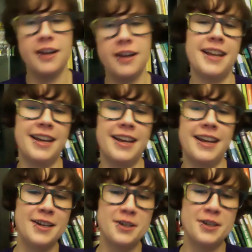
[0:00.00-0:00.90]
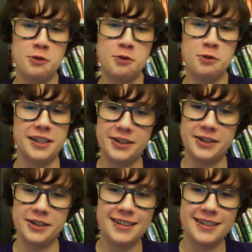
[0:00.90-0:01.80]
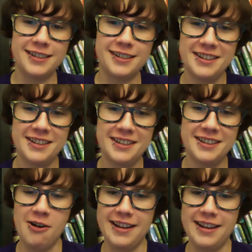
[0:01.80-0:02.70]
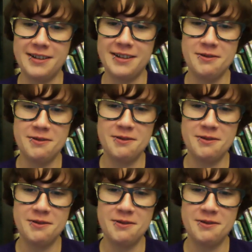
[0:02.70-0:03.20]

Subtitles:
and you put glitter on